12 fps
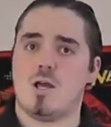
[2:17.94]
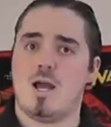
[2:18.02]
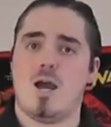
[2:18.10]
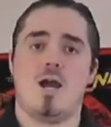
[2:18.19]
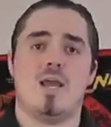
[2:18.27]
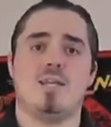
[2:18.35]

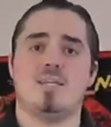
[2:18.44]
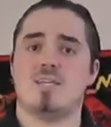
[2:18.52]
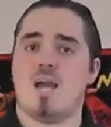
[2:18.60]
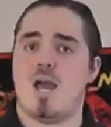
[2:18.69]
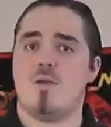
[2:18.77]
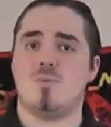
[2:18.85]
uh,
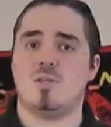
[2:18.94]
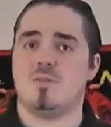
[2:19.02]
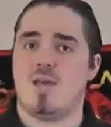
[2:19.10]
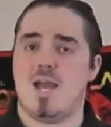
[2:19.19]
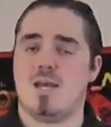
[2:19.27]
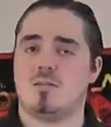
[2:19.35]
anytime in
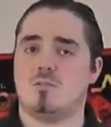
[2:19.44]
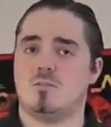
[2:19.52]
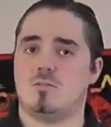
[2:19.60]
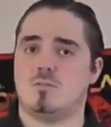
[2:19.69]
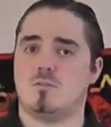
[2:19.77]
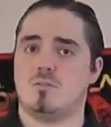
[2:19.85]
that,
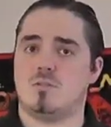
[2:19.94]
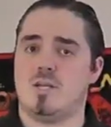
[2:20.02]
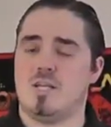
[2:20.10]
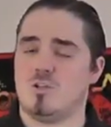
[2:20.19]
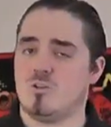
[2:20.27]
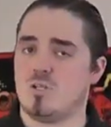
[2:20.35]

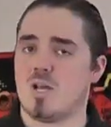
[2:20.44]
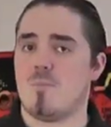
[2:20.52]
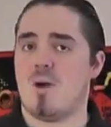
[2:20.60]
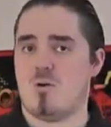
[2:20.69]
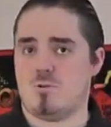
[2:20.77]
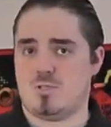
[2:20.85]
it could
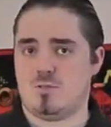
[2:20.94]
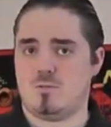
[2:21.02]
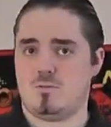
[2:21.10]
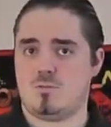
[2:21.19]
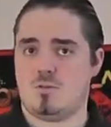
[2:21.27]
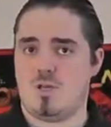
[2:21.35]
come out.
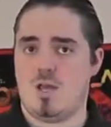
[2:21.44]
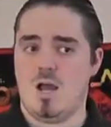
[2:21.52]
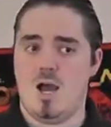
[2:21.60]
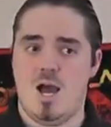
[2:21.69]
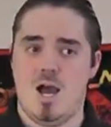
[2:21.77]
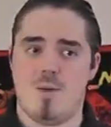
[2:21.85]

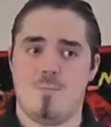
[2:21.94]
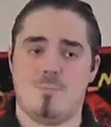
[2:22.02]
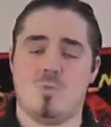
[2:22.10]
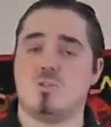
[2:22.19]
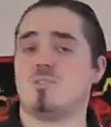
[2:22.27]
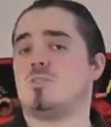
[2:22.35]
Um,
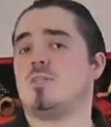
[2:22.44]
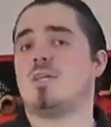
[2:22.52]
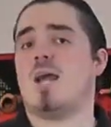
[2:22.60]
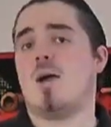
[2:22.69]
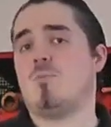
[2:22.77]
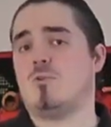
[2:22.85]

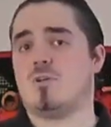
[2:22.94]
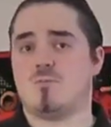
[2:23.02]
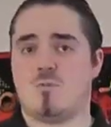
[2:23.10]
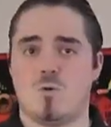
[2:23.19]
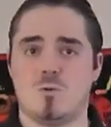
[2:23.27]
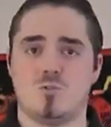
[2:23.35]
personally, I'm looking
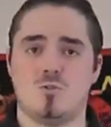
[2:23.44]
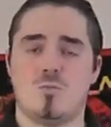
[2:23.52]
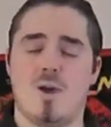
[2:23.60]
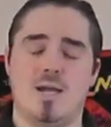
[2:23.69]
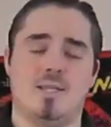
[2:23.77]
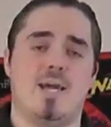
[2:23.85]
forward to
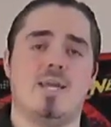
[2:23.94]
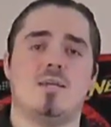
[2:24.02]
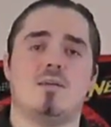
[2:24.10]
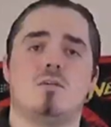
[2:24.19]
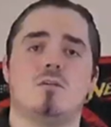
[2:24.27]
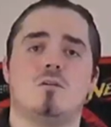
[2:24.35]
them. I
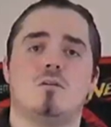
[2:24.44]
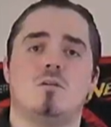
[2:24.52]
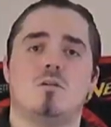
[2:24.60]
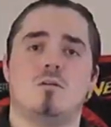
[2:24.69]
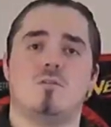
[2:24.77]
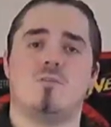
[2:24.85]
like
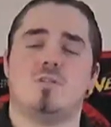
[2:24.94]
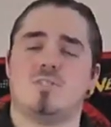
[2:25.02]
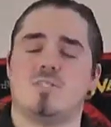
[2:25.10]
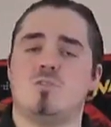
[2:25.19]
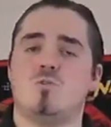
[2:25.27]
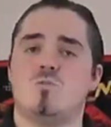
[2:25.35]
the
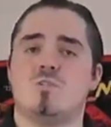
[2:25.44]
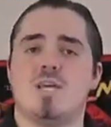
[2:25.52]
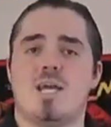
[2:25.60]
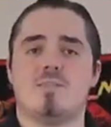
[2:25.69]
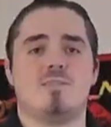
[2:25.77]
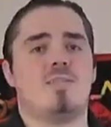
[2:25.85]
new
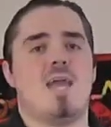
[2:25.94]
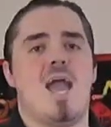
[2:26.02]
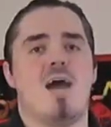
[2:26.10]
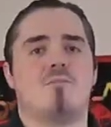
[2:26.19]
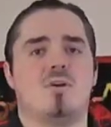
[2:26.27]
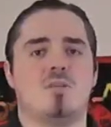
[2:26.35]
designs that they
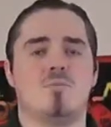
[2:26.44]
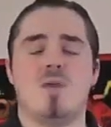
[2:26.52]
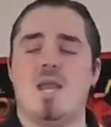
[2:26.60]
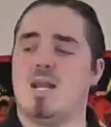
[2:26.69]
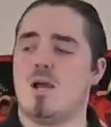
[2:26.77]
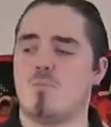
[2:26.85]
have on
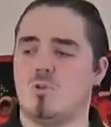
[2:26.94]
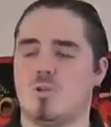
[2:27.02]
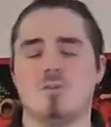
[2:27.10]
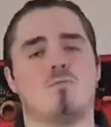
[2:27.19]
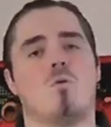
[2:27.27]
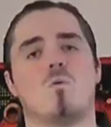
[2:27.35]
them, and I'm
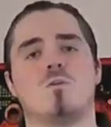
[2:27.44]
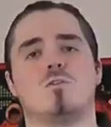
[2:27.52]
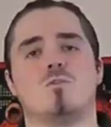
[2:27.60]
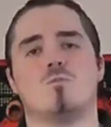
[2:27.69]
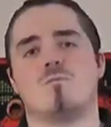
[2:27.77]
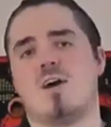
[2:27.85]
looking forward
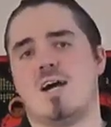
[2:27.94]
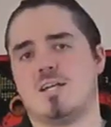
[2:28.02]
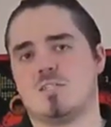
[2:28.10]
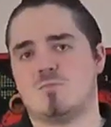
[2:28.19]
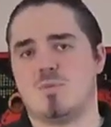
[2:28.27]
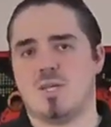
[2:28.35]
to the
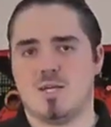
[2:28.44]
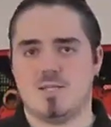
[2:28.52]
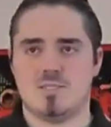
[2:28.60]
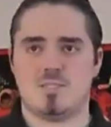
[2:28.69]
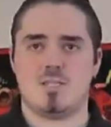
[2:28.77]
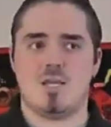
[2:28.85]
Revonix
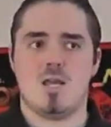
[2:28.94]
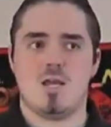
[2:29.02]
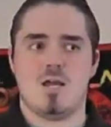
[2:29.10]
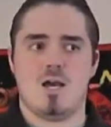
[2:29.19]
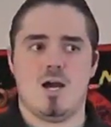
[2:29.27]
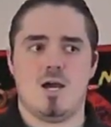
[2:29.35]
because,
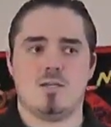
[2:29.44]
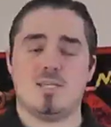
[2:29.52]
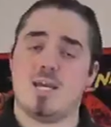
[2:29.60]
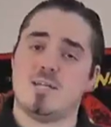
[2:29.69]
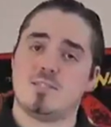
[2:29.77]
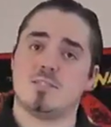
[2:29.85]
uh,
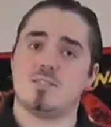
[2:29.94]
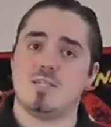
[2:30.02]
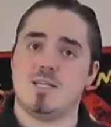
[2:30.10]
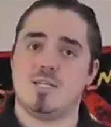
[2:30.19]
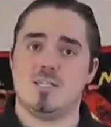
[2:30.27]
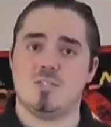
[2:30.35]
yes,
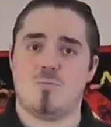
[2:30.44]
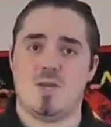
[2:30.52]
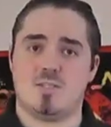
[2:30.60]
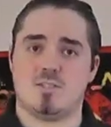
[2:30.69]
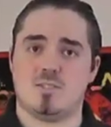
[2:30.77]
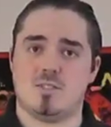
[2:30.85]
it is
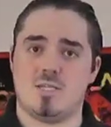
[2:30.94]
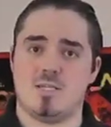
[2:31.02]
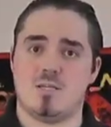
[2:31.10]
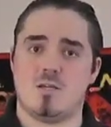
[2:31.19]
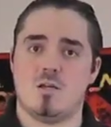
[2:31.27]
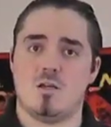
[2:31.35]

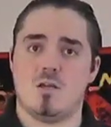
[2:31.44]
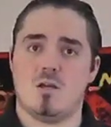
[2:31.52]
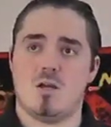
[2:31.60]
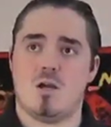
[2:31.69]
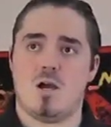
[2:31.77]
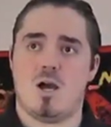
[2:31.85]
basically
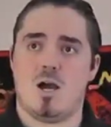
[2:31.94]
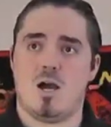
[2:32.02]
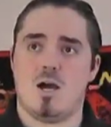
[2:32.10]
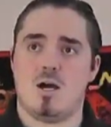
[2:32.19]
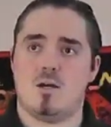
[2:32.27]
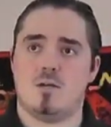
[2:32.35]

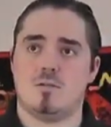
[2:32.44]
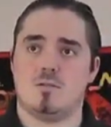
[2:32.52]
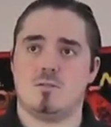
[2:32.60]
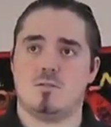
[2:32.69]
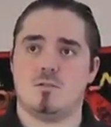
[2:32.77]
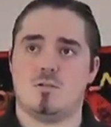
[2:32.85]
uh,
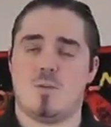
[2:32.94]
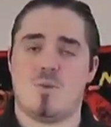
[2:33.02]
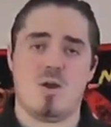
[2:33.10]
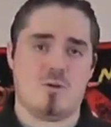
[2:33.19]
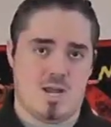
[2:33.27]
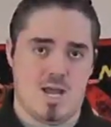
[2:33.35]
a
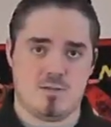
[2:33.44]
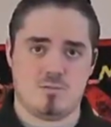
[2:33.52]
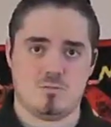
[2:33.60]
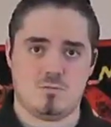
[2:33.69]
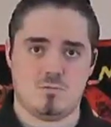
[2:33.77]
Pyragon,